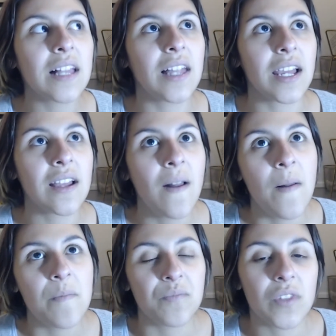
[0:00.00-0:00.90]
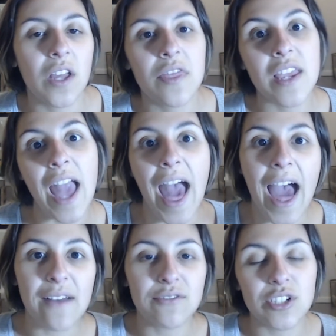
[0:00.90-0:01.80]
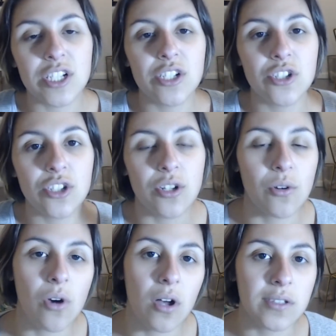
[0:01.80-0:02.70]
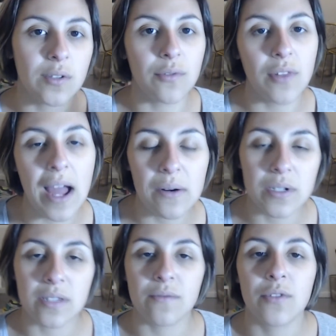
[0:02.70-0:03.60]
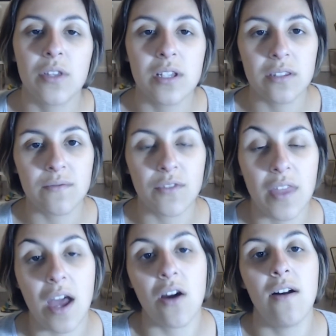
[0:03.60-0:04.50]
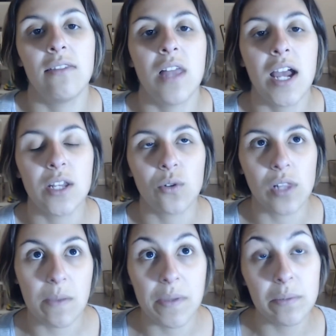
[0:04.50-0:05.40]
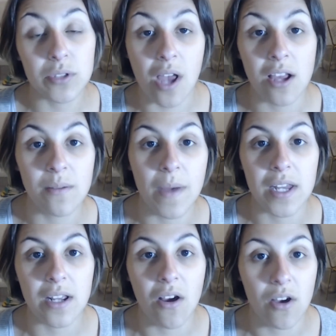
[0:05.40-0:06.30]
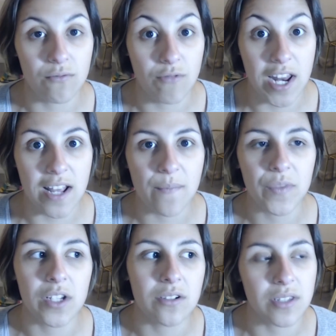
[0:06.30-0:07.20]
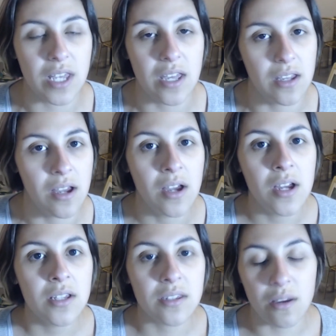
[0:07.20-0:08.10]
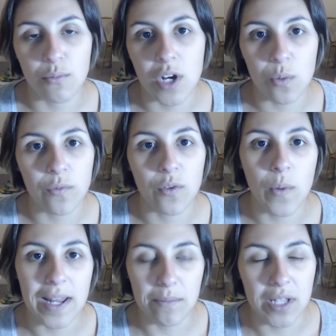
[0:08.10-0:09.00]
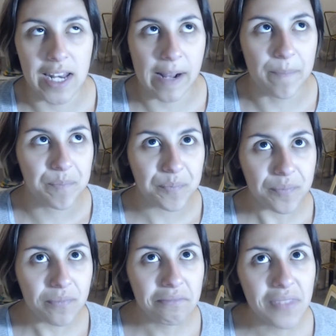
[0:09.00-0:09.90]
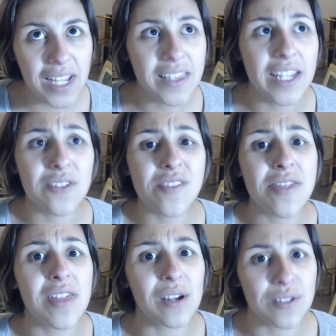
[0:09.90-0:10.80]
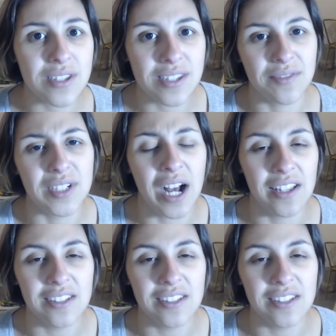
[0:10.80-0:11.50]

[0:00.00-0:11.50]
seeing like the average, you know, cost for flowers and for this and for that online or like people talking about it on Reddit. There's a subreddit for wedding planning and they are thousands of